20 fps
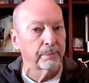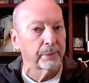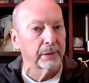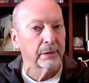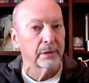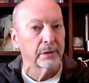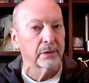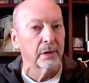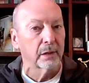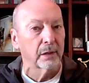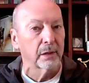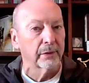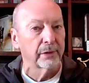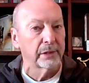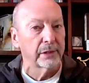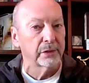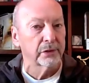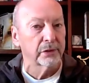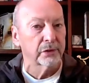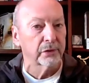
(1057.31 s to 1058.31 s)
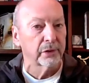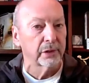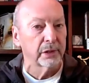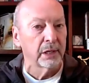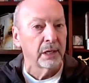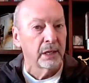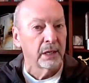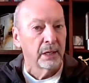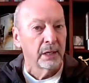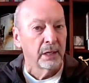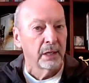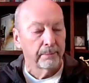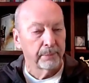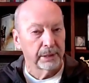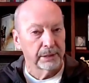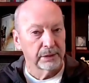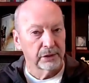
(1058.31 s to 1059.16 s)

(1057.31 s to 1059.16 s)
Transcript: $200 billion industry.